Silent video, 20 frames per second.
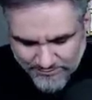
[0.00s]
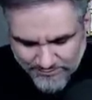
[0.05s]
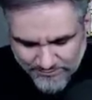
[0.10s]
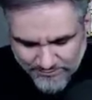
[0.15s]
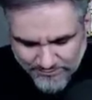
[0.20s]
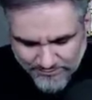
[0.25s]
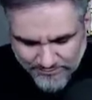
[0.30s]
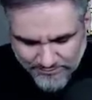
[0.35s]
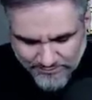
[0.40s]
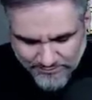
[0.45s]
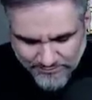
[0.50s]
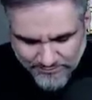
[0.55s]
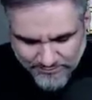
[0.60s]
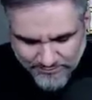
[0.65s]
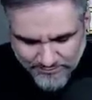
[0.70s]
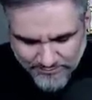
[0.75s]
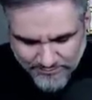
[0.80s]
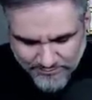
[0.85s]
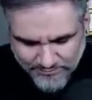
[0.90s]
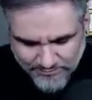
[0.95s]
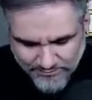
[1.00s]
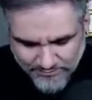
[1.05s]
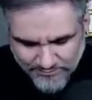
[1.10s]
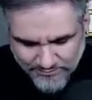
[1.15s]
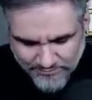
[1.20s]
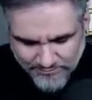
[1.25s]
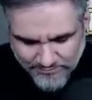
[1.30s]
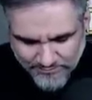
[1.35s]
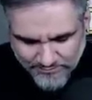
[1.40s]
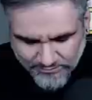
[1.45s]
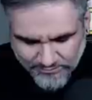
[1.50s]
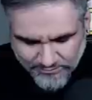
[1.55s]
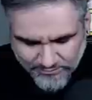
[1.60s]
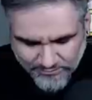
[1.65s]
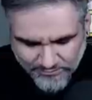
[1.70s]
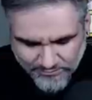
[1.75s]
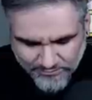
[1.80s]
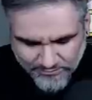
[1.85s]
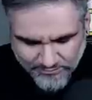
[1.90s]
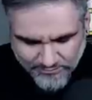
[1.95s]
Yeah,
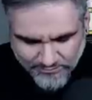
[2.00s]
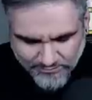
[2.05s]
science!